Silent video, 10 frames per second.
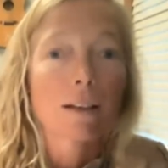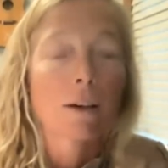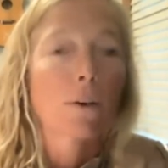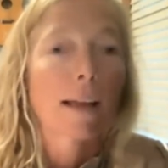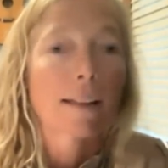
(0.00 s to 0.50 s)

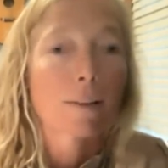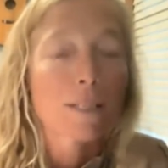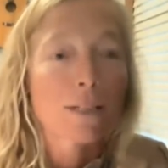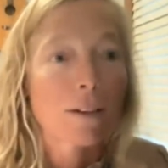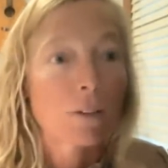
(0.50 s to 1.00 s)
Okay, let me
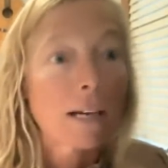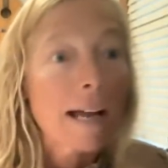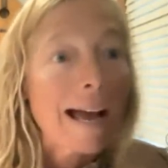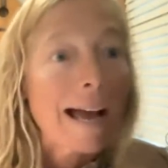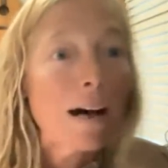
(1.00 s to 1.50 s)
start over.
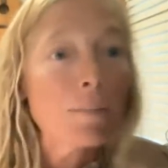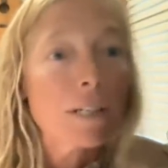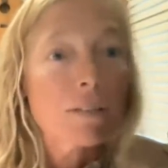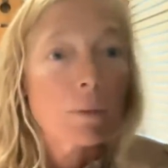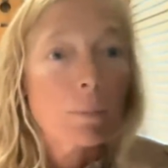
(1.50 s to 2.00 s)
How
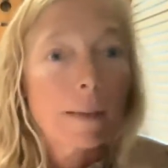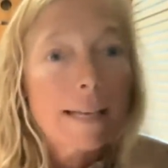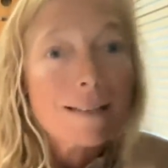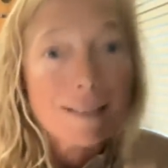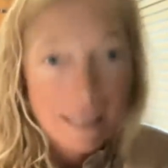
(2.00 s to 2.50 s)
much of a
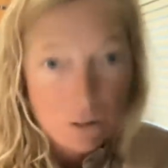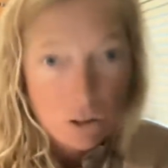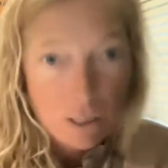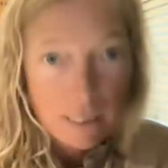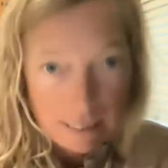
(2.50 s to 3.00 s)
plant's
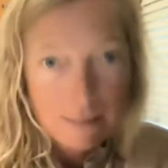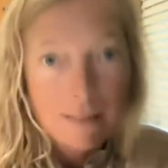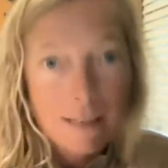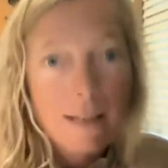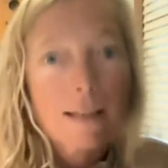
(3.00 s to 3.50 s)
nitrogen needs